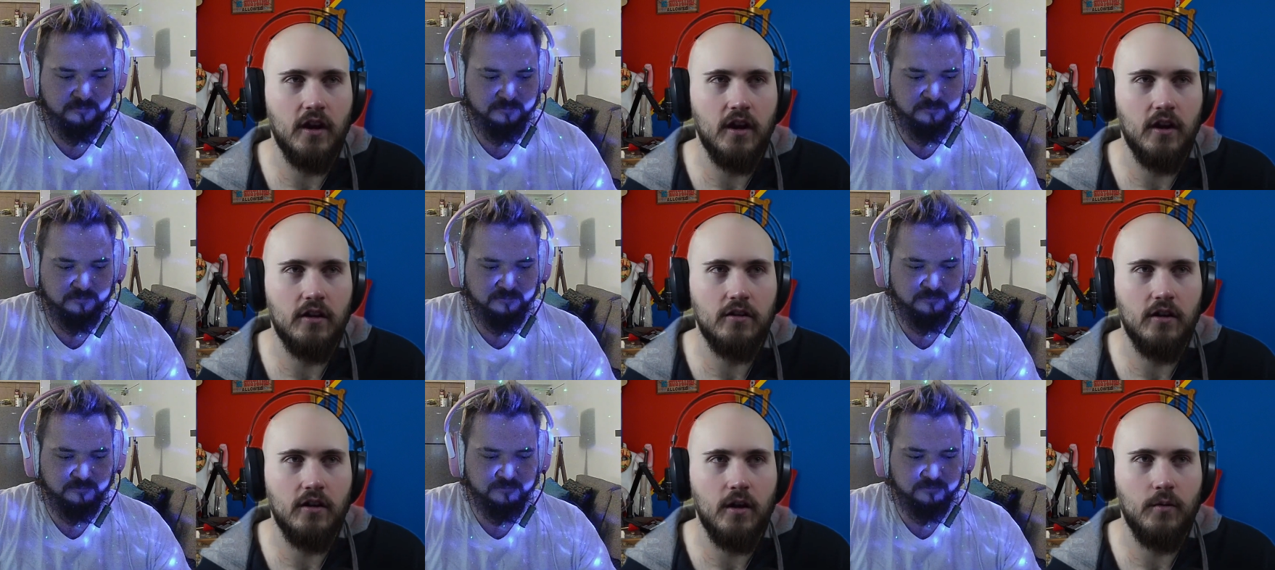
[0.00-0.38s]

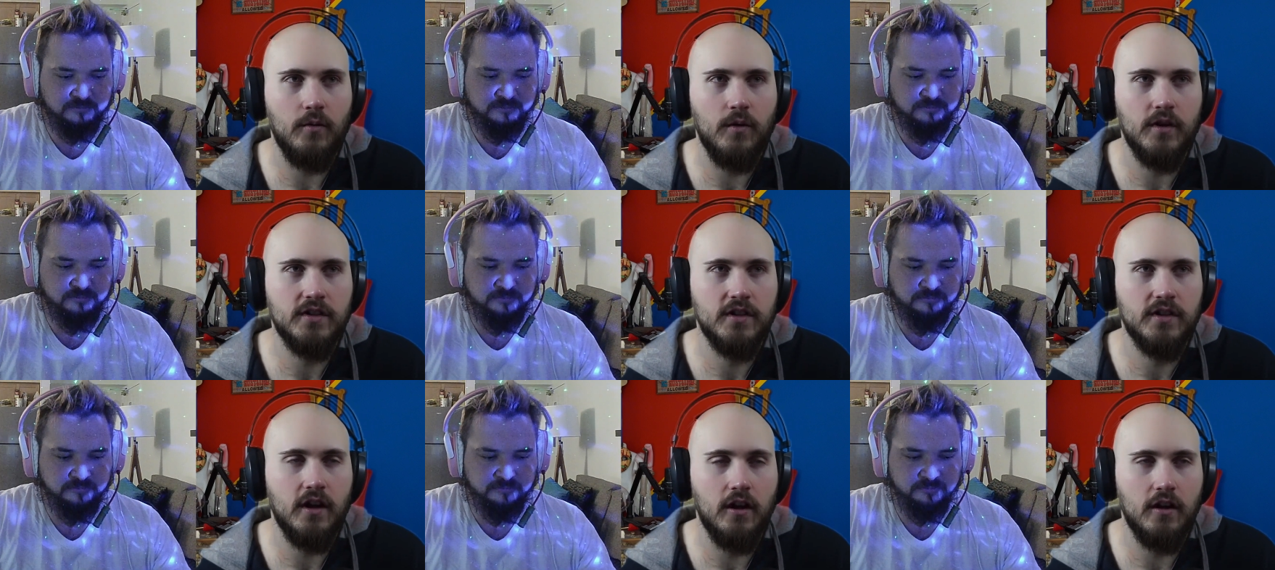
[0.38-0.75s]
Speaker 1: Un- I
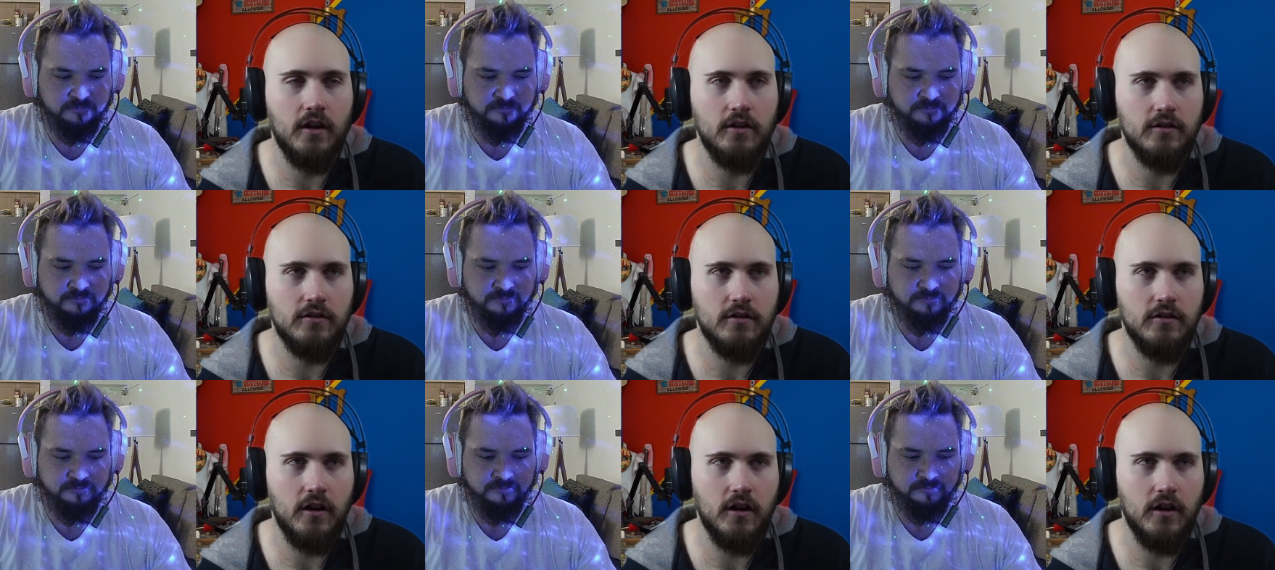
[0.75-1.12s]
went to
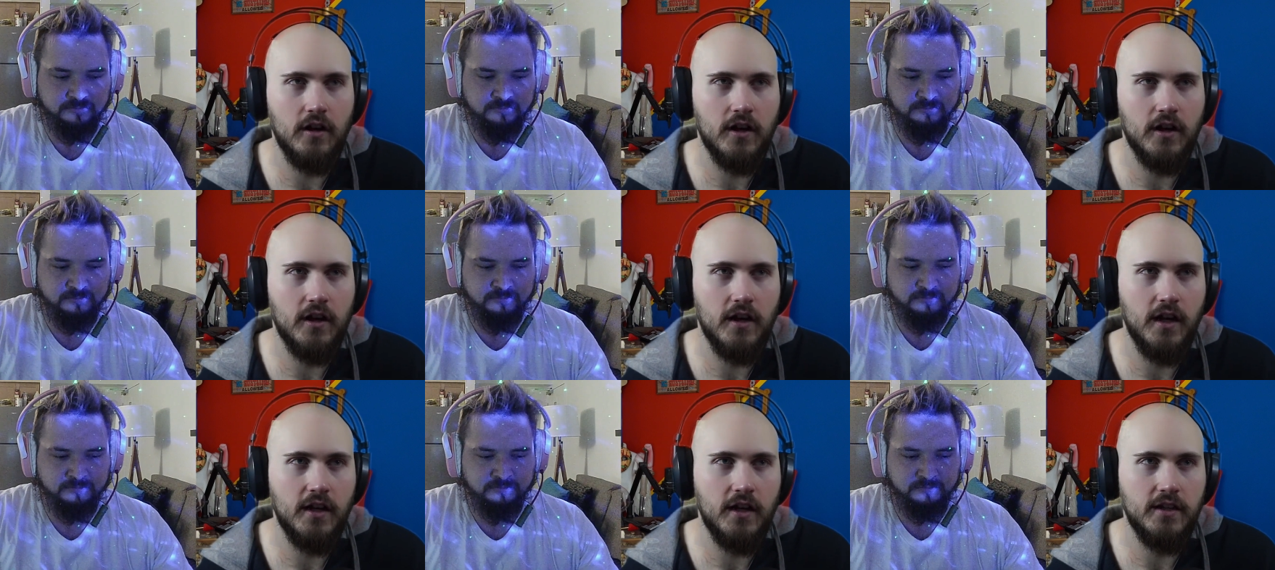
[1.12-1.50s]

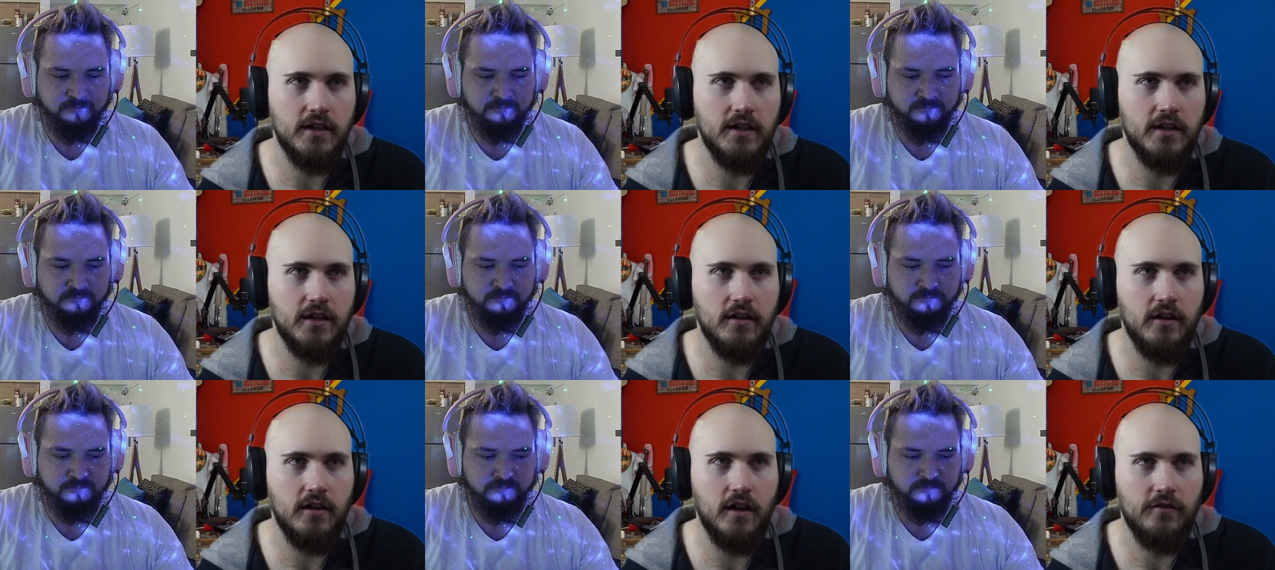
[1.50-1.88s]
Underdark and I
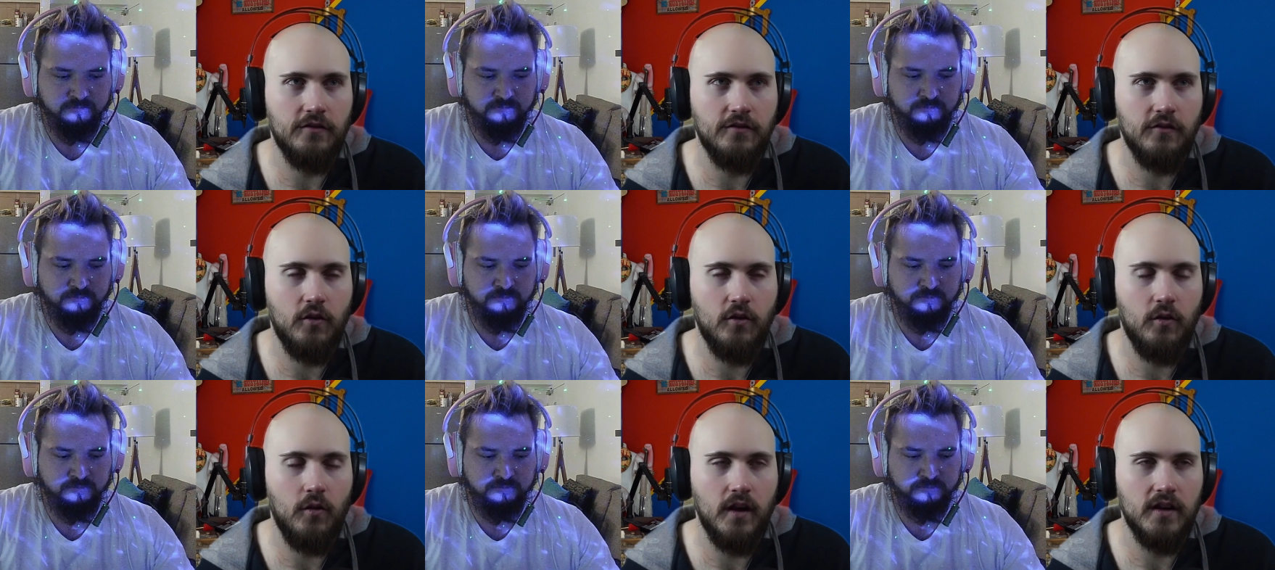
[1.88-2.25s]
did
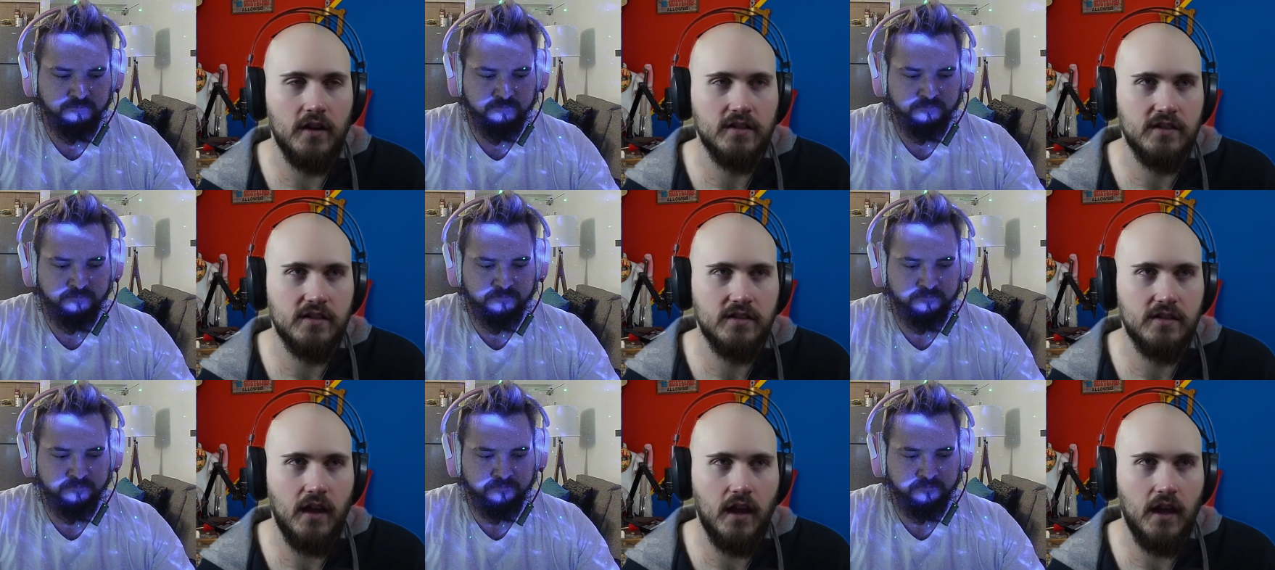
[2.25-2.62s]
enough
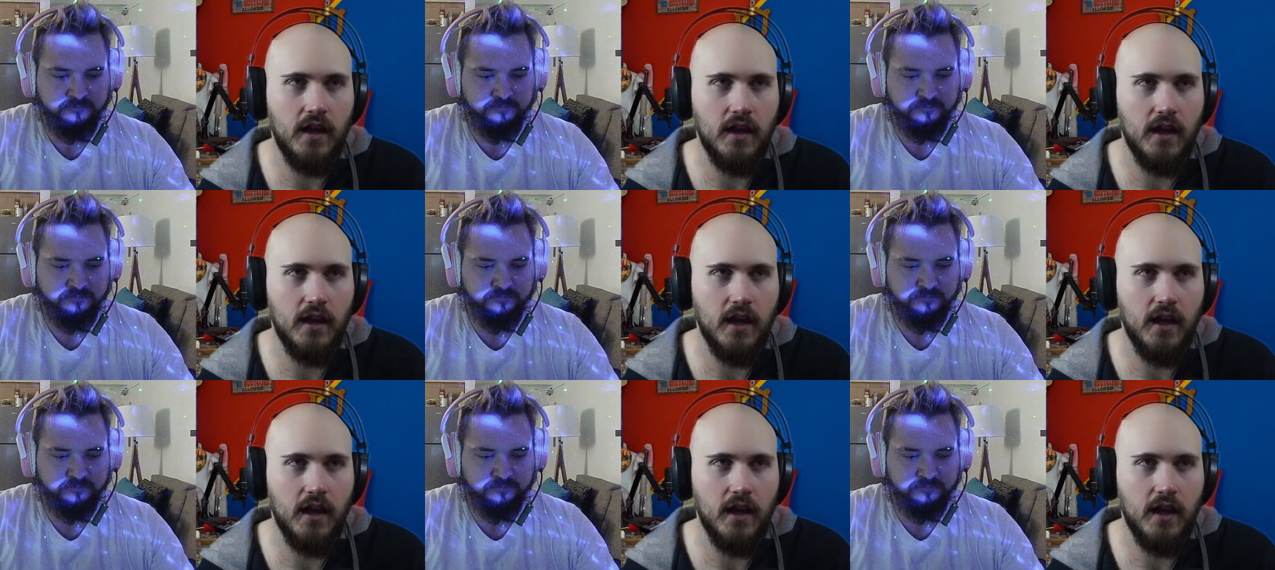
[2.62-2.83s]
quests that it